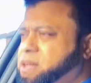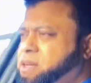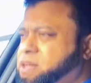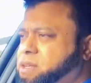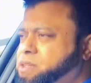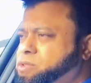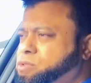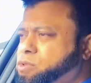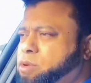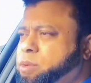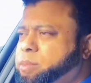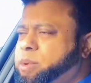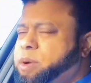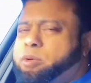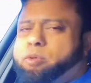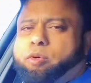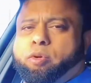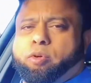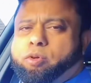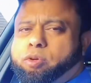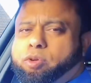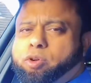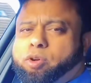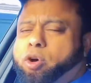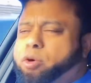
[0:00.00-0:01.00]
It's all
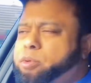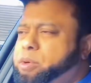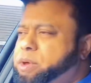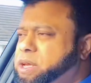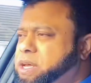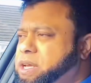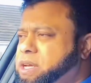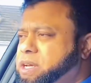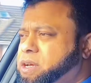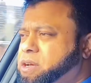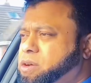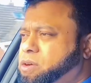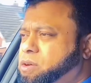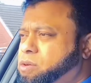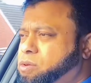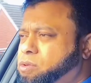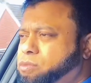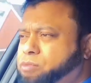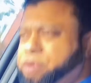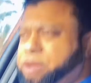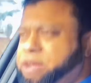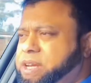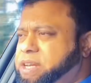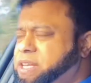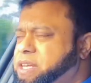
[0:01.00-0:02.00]
about knowing,
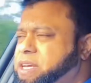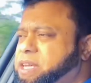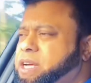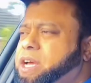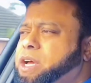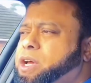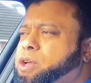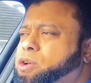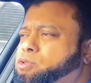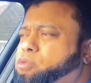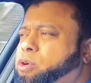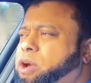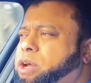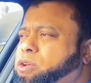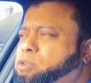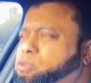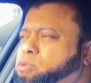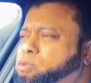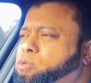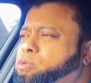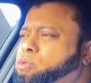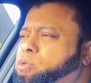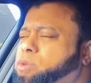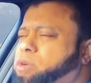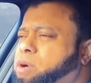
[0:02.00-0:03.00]
reading. Try
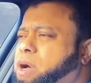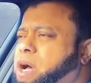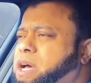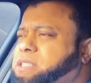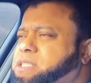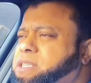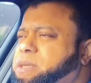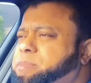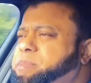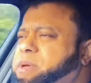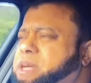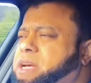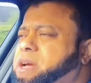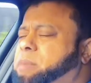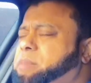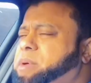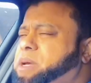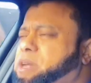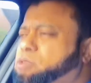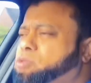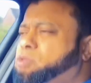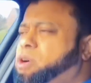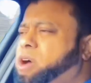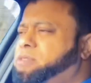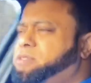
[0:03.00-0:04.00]
to, as you're
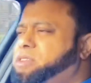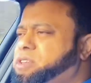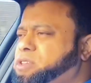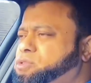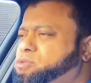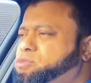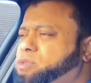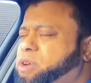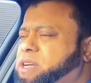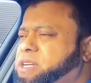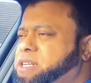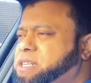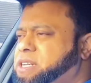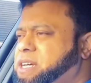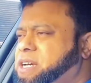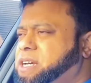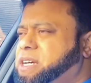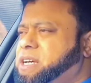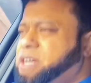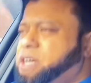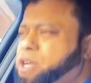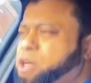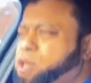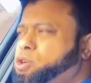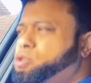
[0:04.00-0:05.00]
becoming a driving instructor,
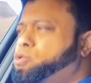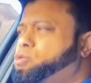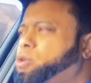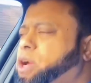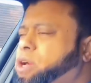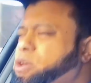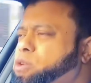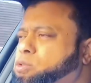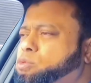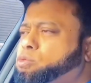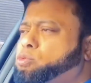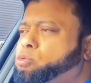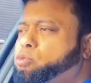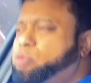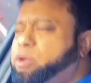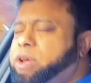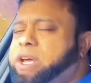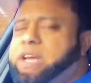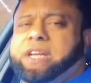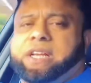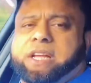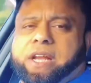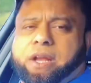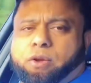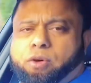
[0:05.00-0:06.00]
try to
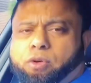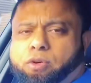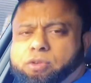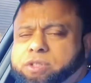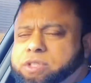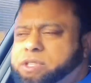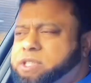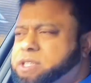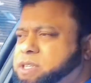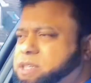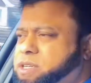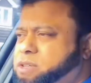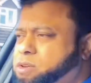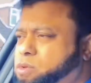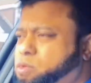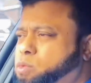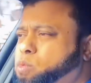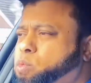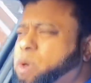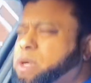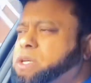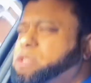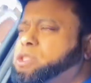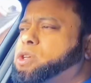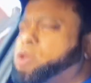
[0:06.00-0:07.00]
read a lot,
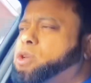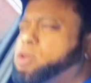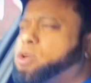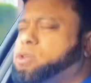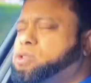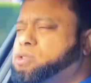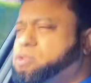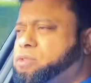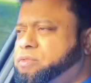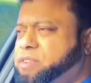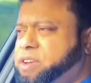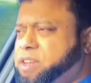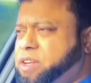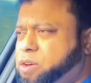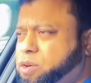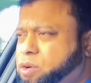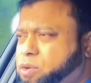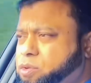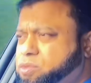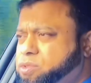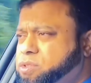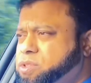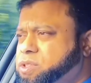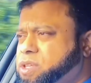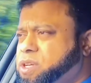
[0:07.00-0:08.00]
watch lots of
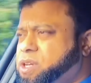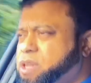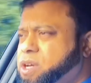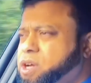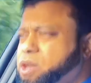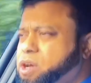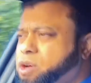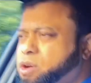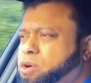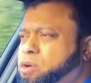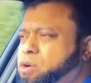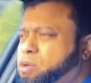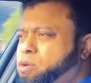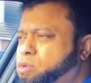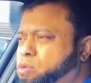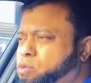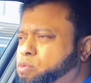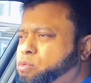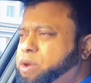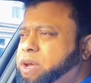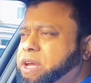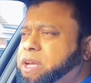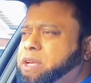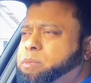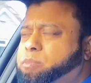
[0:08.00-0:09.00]
videos,
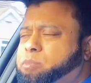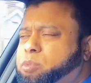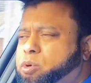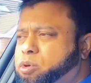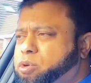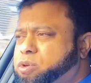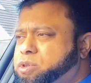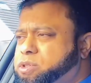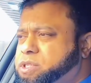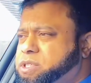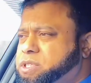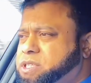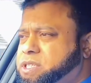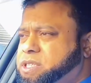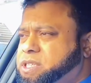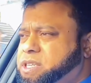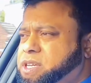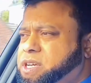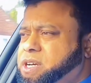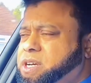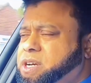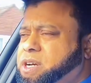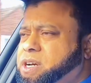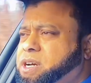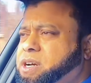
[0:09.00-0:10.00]
read books,
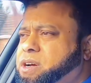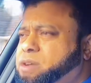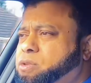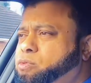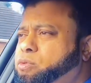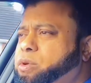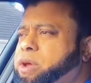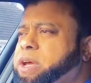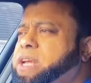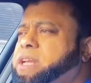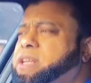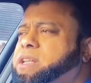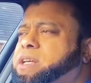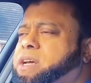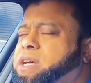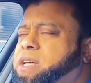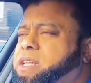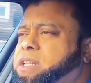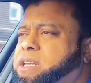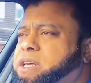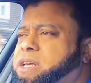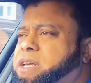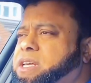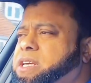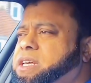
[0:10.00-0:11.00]
read
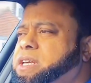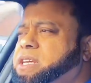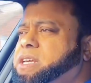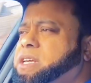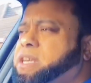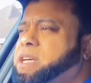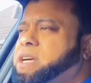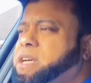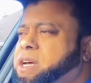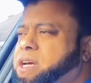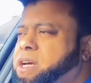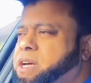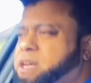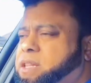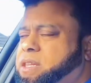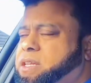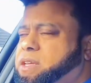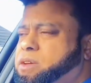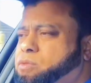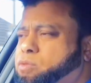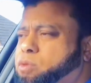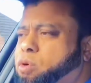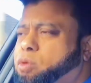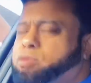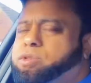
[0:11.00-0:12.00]
the
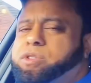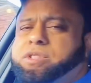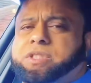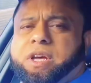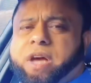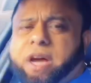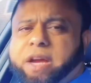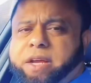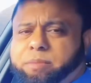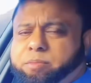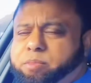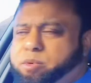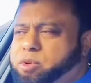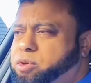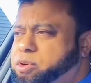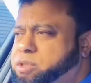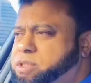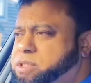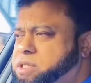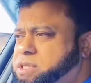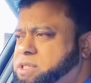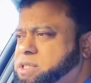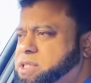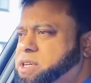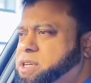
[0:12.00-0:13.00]
road sign
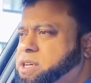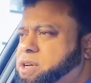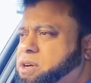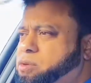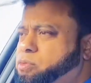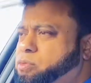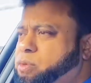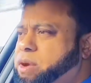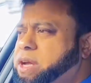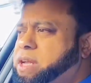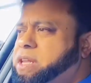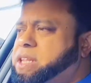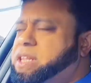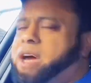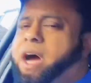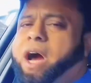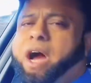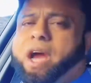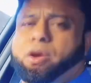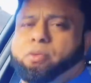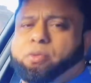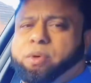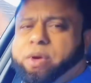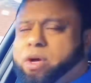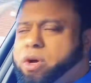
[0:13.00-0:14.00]
books, read the
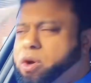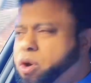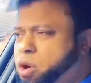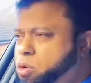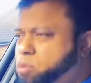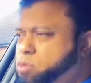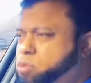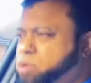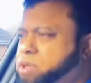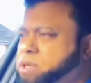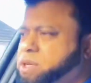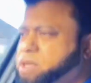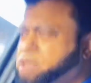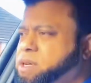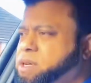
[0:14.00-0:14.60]
highway code.